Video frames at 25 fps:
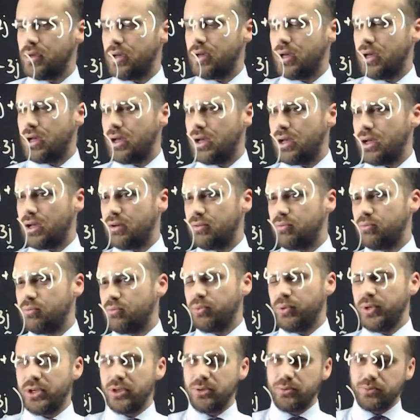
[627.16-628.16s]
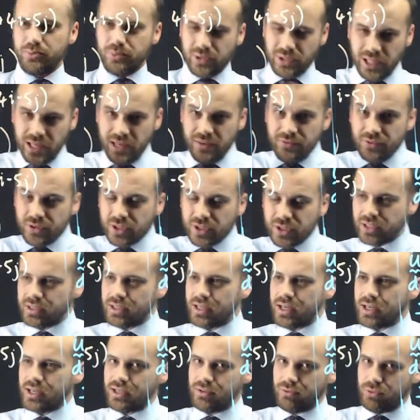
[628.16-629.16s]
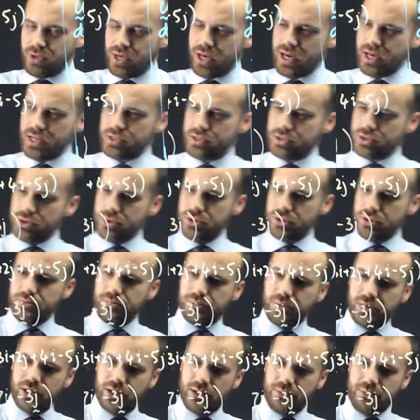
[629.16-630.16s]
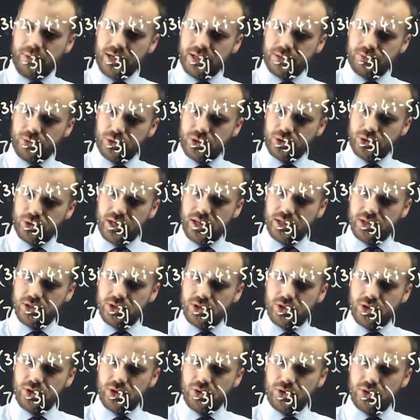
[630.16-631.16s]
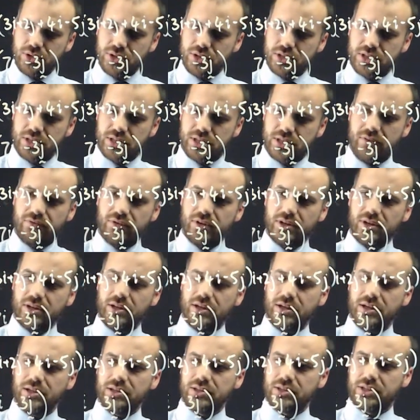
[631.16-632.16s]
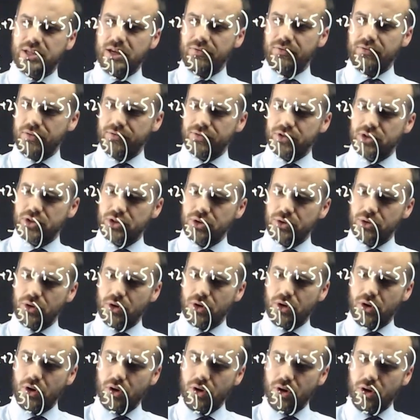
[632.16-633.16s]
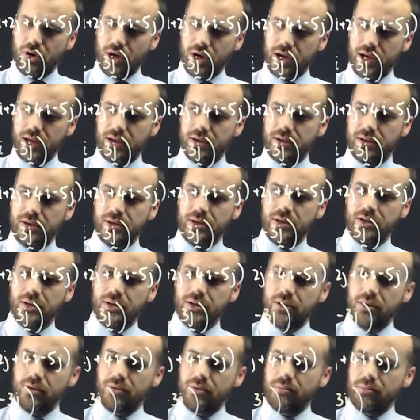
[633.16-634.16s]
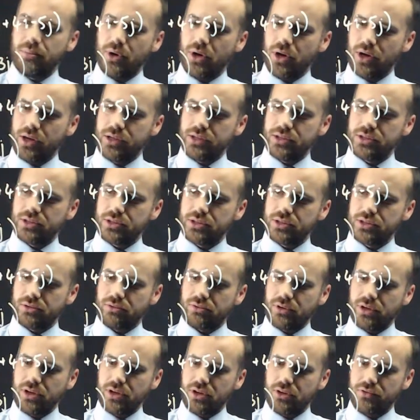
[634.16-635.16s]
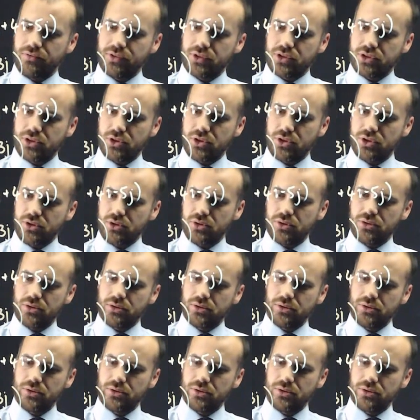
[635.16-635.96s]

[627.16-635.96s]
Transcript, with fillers: Um, we could leave it like that if we had to, but it makes more sense to do 7, and, 7 over 2i minus 3 over 2j.